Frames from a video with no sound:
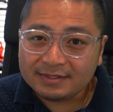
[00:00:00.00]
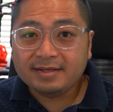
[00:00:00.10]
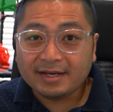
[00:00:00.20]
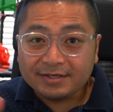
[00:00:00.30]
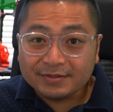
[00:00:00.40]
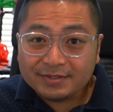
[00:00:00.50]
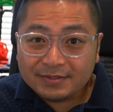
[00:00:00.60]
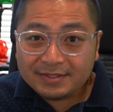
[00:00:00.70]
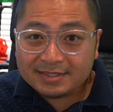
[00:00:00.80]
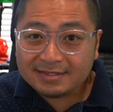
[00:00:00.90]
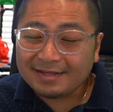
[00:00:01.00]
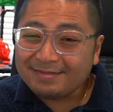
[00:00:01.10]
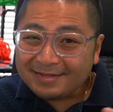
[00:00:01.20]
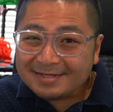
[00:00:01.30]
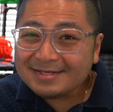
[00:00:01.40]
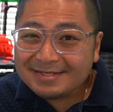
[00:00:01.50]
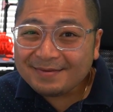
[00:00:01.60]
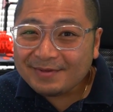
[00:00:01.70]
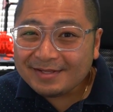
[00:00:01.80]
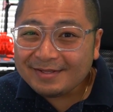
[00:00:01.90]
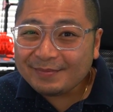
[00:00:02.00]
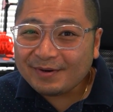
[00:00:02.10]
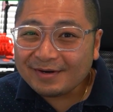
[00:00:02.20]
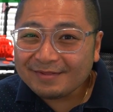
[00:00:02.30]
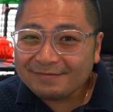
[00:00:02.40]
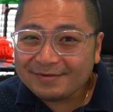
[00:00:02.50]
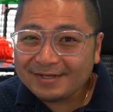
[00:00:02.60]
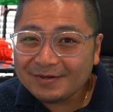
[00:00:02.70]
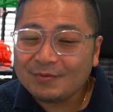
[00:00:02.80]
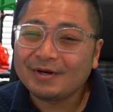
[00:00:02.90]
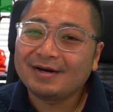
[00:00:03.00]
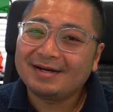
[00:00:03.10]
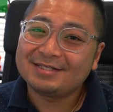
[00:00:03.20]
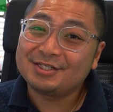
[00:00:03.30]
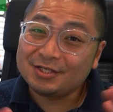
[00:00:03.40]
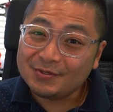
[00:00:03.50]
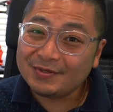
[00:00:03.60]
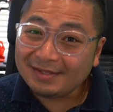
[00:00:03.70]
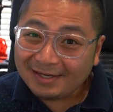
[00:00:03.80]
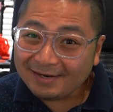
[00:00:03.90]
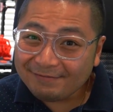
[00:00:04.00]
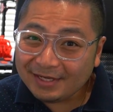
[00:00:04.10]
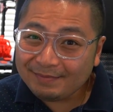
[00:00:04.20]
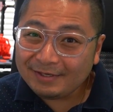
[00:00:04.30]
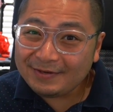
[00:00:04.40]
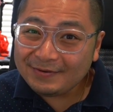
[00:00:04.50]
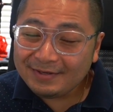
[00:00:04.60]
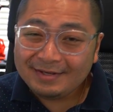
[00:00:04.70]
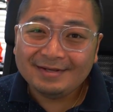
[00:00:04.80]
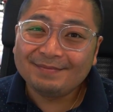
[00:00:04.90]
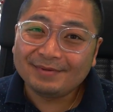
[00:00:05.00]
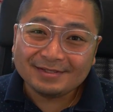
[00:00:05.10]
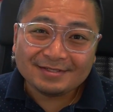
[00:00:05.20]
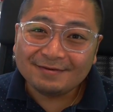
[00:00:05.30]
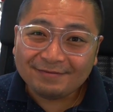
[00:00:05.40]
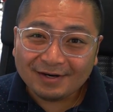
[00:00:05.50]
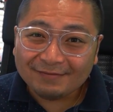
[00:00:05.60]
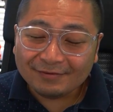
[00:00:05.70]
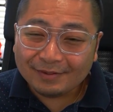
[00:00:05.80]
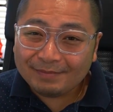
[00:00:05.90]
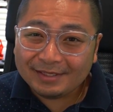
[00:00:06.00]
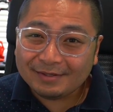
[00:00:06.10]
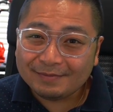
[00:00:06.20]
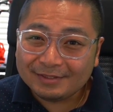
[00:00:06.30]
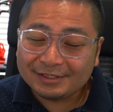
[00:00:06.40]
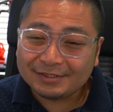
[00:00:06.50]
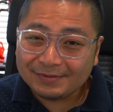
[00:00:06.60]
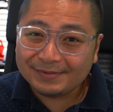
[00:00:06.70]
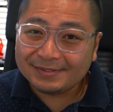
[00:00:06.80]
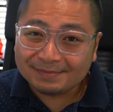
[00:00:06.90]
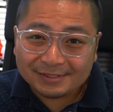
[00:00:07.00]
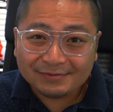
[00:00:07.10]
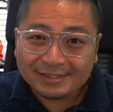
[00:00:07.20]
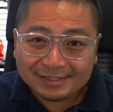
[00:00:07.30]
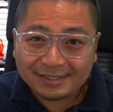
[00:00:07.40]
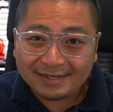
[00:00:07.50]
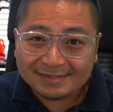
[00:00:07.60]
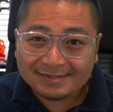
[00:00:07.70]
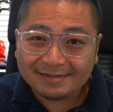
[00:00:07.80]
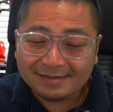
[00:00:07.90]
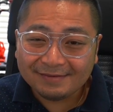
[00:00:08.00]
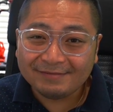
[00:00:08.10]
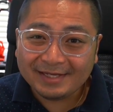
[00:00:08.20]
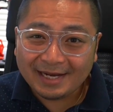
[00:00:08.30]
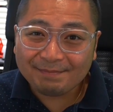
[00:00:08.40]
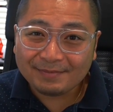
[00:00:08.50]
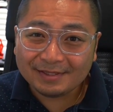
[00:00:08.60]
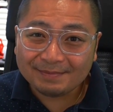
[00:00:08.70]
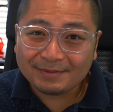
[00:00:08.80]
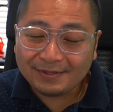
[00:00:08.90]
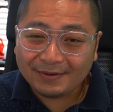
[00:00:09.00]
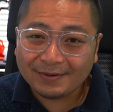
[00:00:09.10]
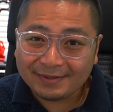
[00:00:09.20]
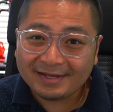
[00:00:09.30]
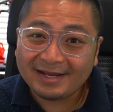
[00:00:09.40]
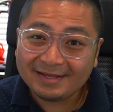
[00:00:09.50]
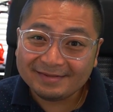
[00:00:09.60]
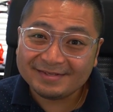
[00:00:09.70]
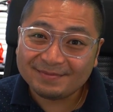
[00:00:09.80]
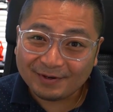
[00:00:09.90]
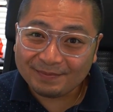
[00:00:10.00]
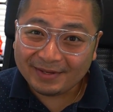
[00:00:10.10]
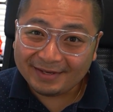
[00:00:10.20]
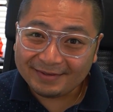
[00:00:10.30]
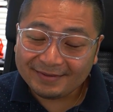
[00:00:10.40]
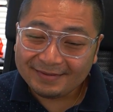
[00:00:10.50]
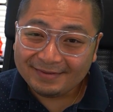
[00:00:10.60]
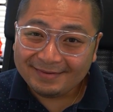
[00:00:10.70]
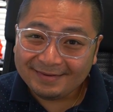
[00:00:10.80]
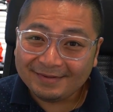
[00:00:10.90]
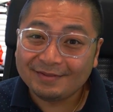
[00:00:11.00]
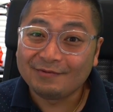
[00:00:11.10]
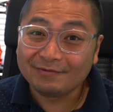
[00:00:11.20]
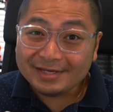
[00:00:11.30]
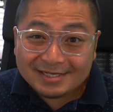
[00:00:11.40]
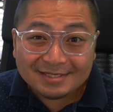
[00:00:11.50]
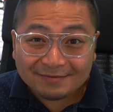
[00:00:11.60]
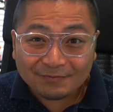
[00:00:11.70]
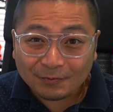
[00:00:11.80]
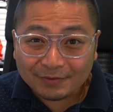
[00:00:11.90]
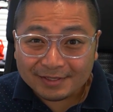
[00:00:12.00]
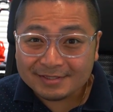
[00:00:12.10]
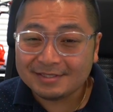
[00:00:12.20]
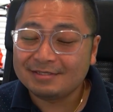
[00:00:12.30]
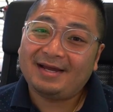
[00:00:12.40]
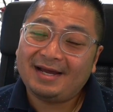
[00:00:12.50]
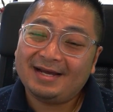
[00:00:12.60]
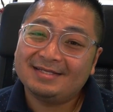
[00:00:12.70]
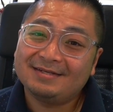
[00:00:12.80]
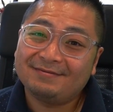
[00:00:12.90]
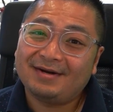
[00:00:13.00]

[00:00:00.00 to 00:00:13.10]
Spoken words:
Now you'll notice that this is typically the part of the video where I show you a live demo, but so far I've only been able to show you some screenshots of the app clip card and the smart banner. The reason for this is as of